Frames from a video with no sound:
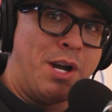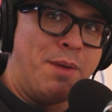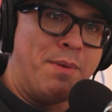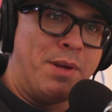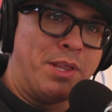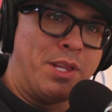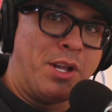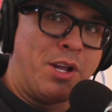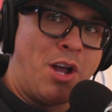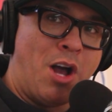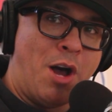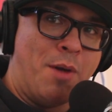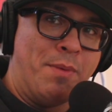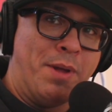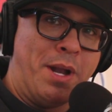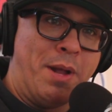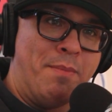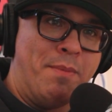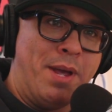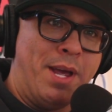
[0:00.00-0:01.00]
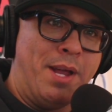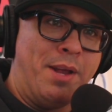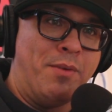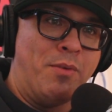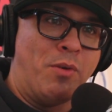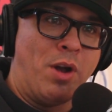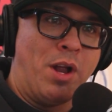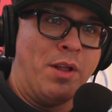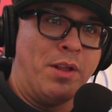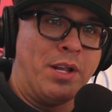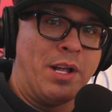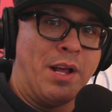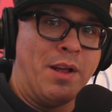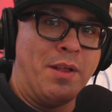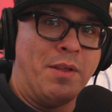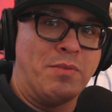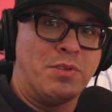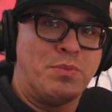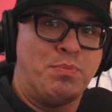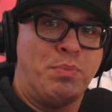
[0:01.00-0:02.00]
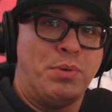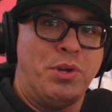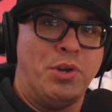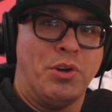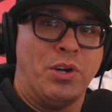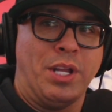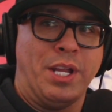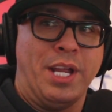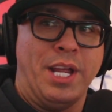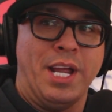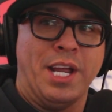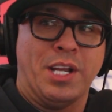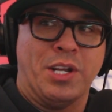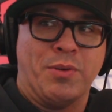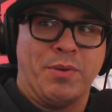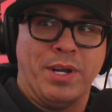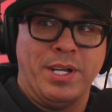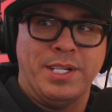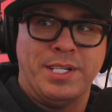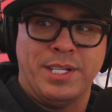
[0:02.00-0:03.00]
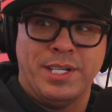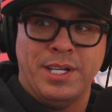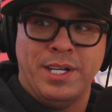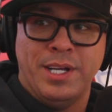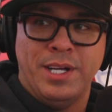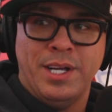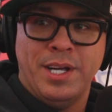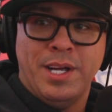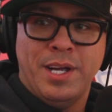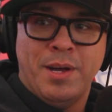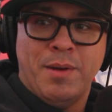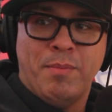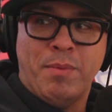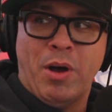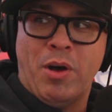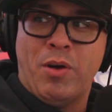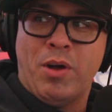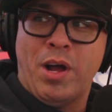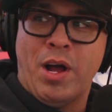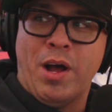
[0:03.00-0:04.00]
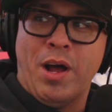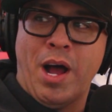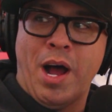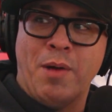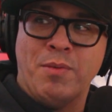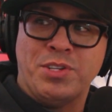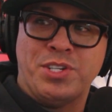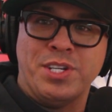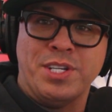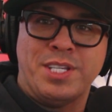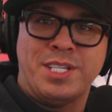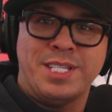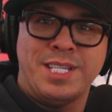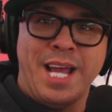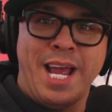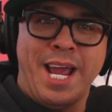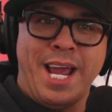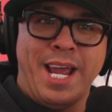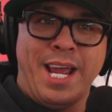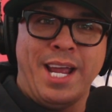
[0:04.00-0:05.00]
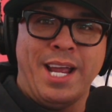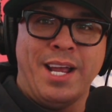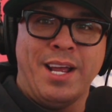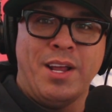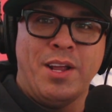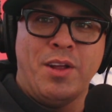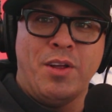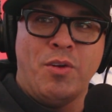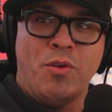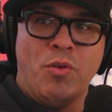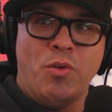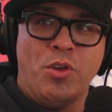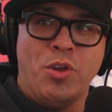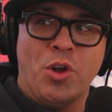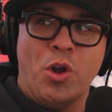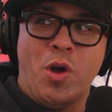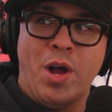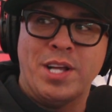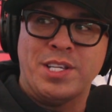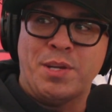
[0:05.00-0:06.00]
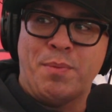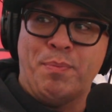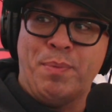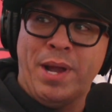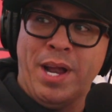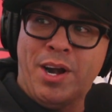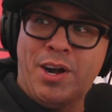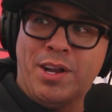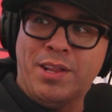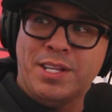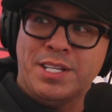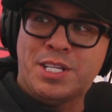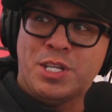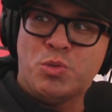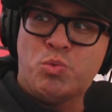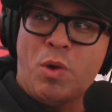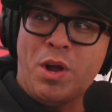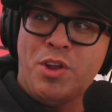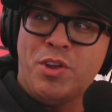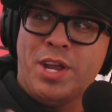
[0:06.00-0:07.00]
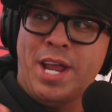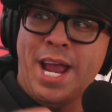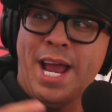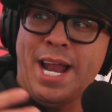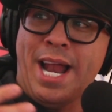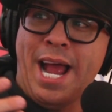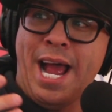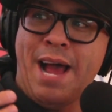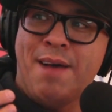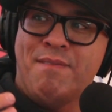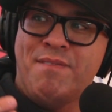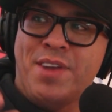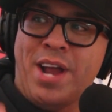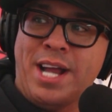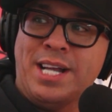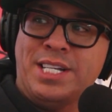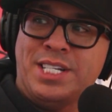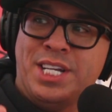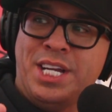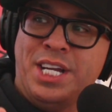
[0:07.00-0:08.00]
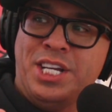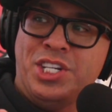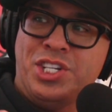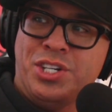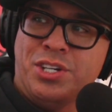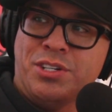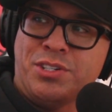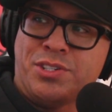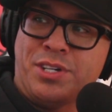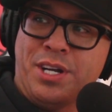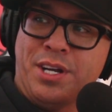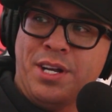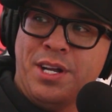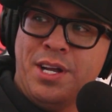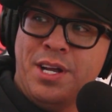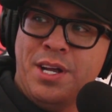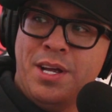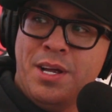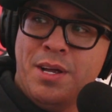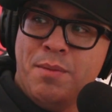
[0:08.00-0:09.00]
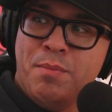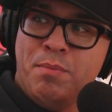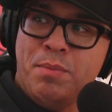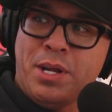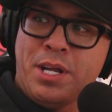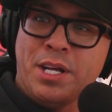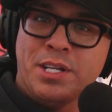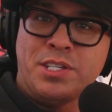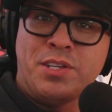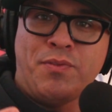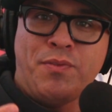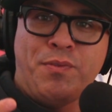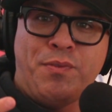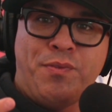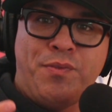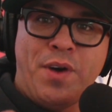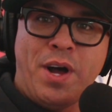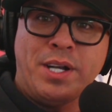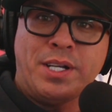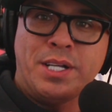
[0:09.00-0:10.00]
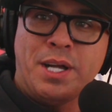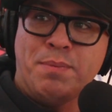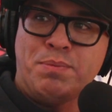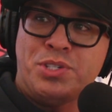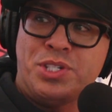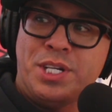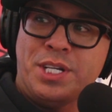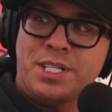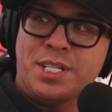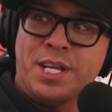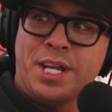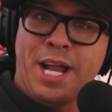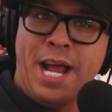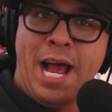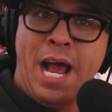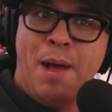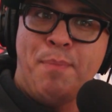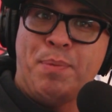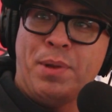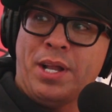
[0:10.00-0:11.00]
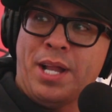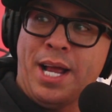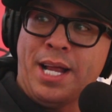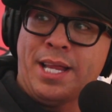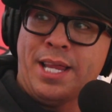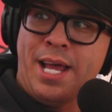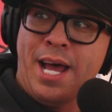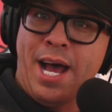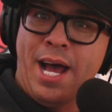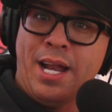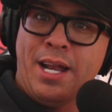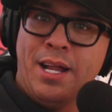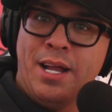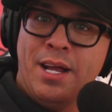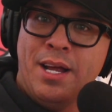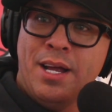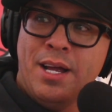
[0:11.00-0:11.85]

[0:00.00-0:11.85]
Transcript: sorry about the comment I made. Right, I was purely ignorant, but I was just saying, as a parent, this is why you can't have 19 children, because fucked up shit's gonna happen like that.